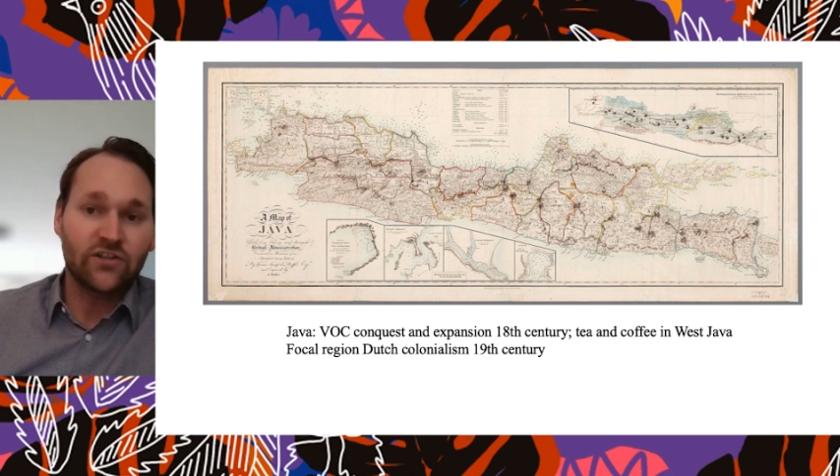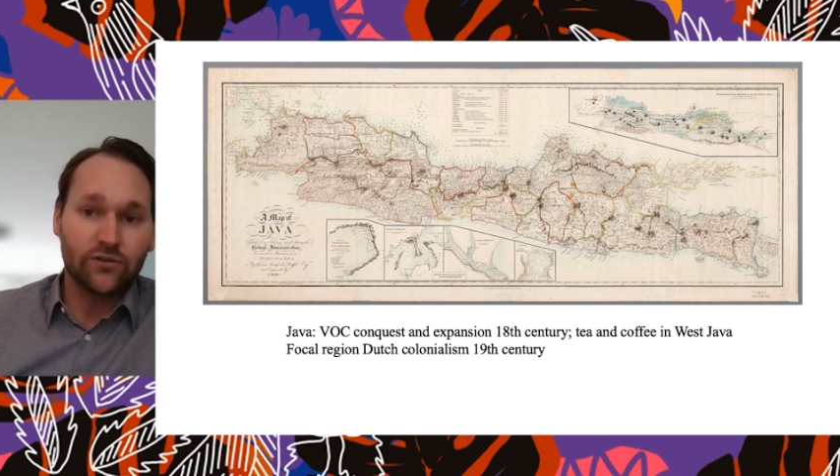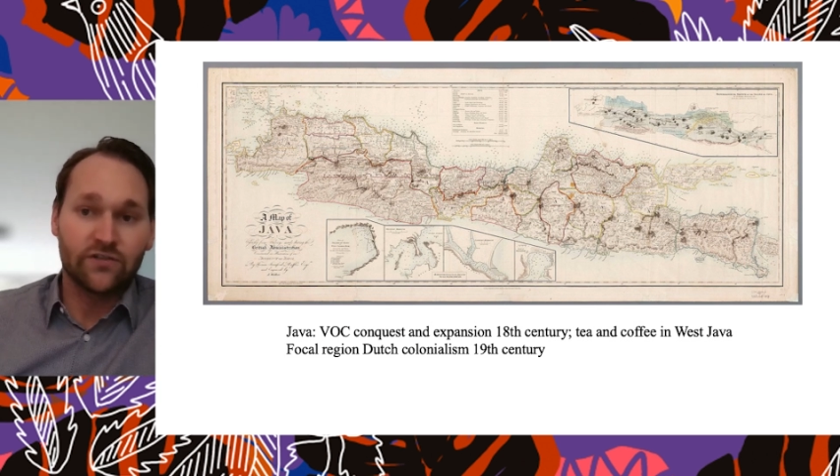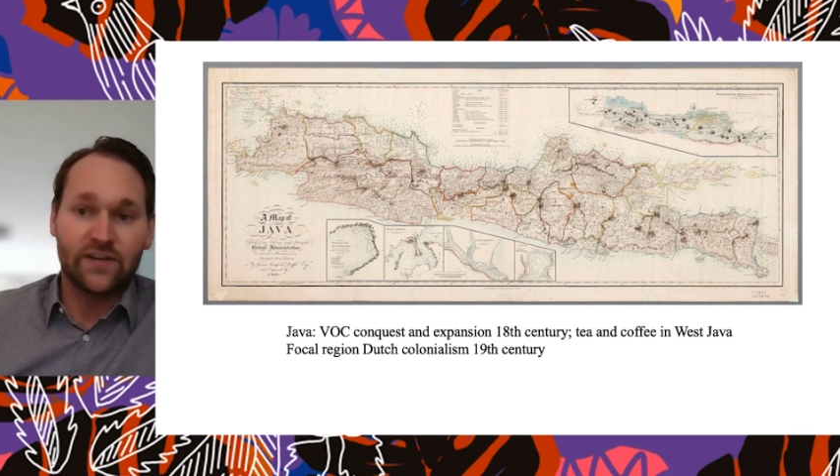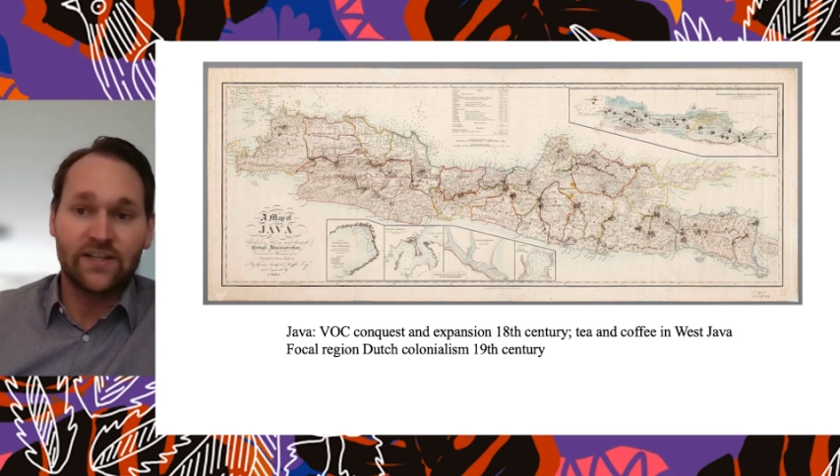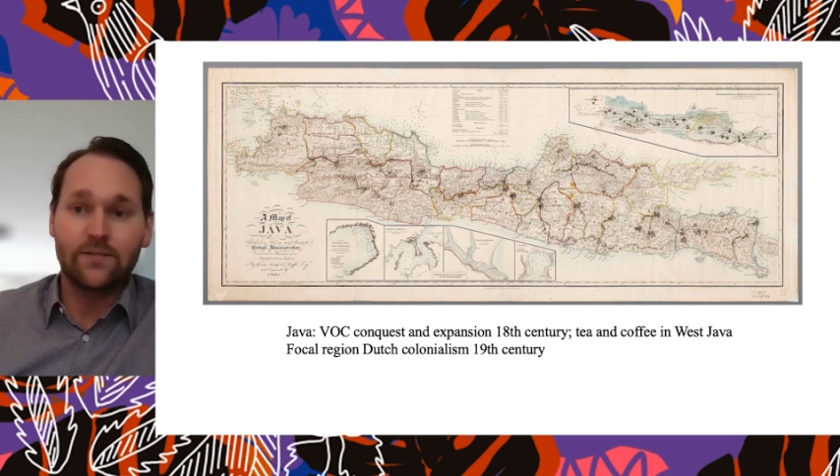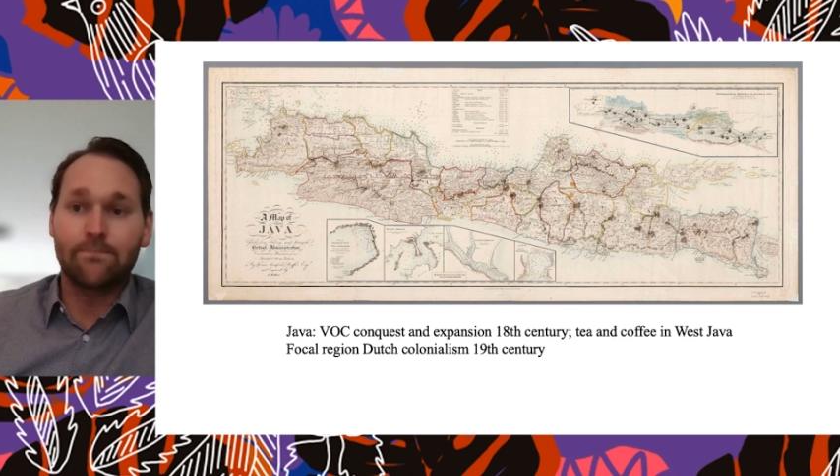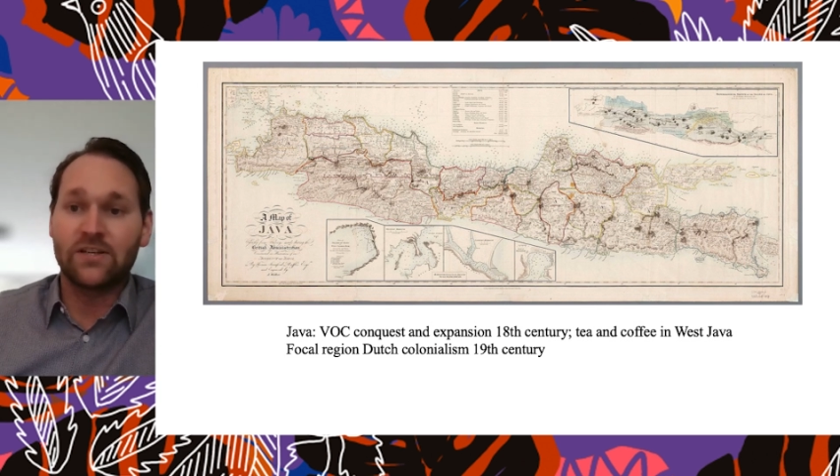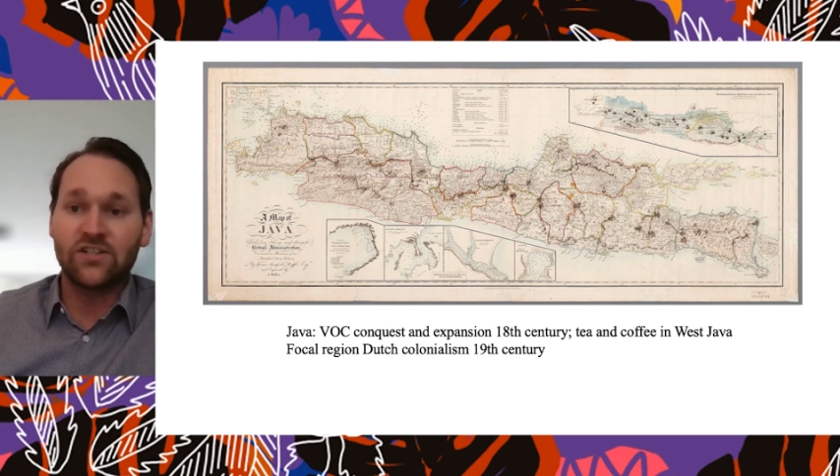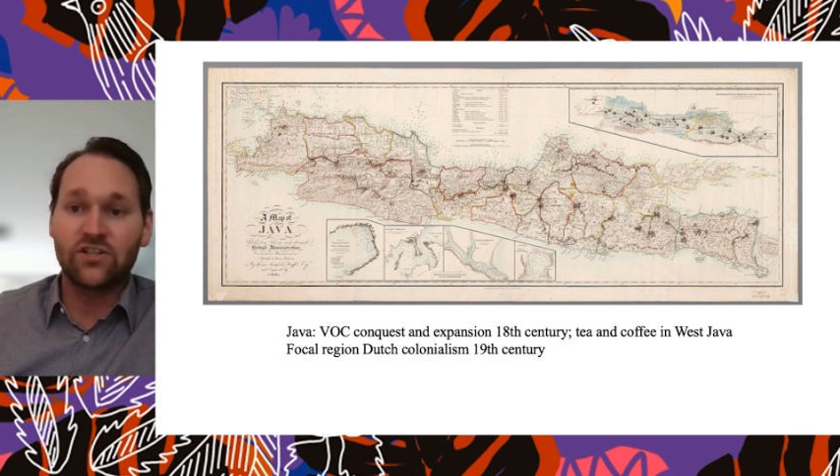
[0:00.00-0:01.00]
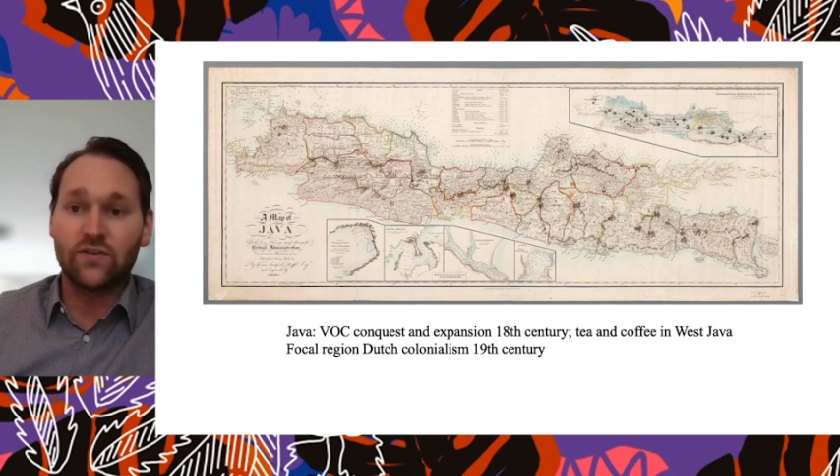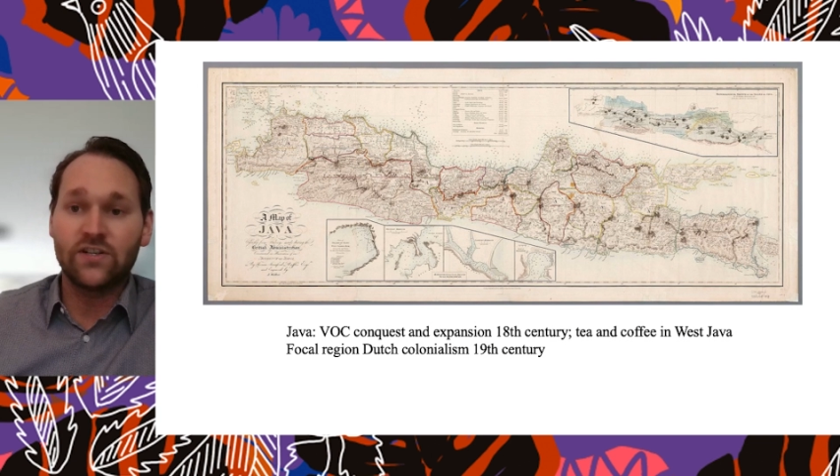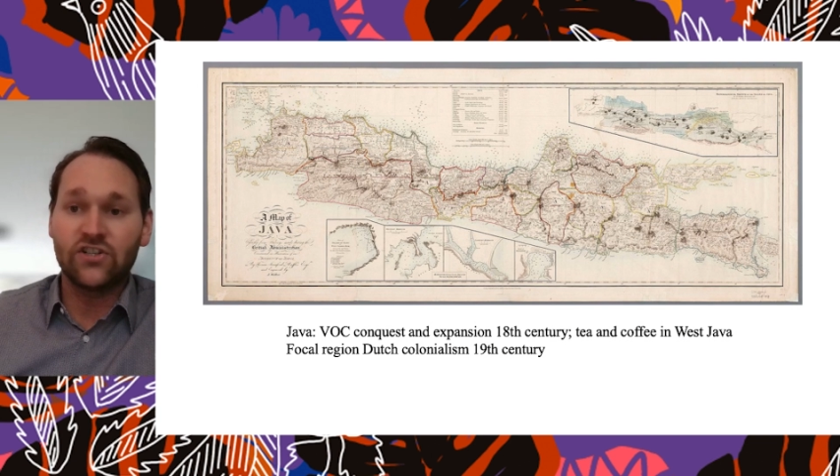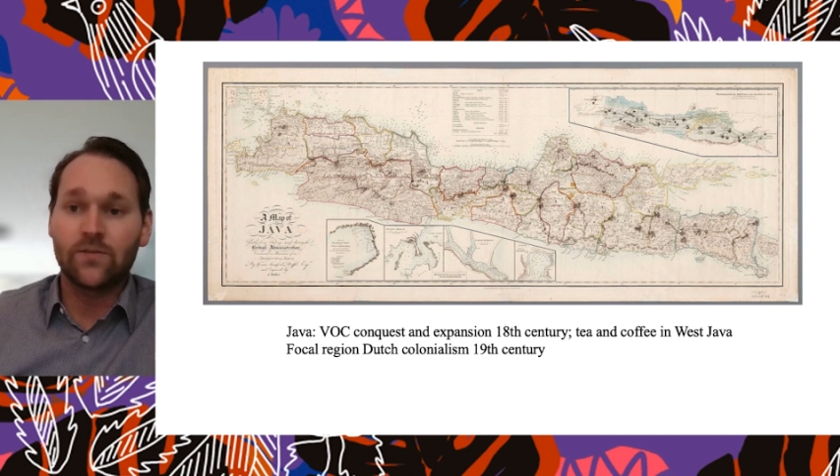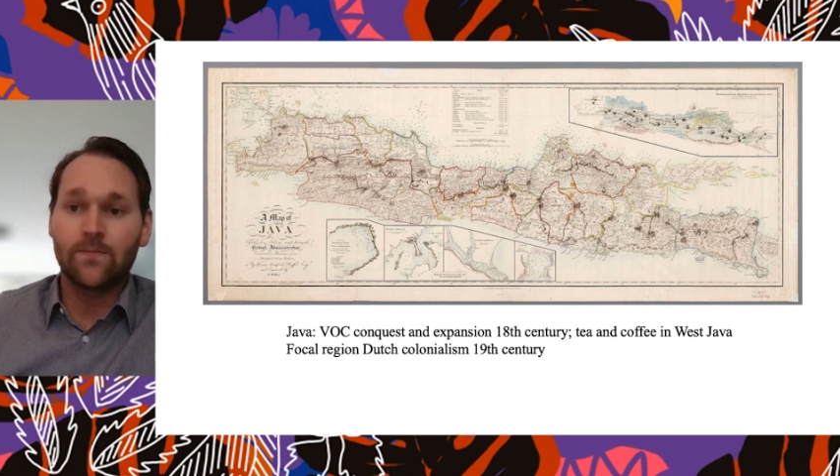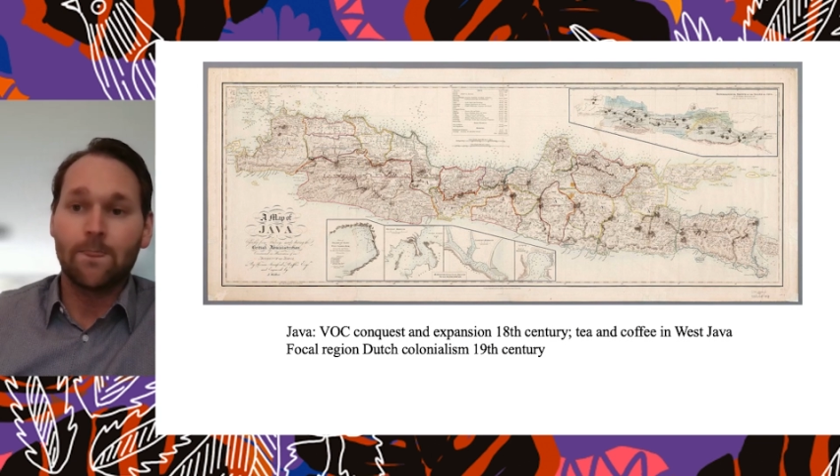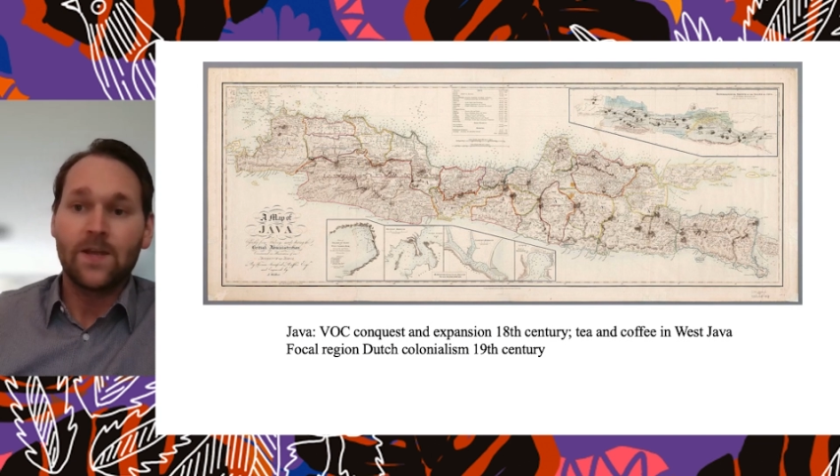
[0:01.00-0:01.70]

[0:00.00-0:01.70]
cultivating peasantries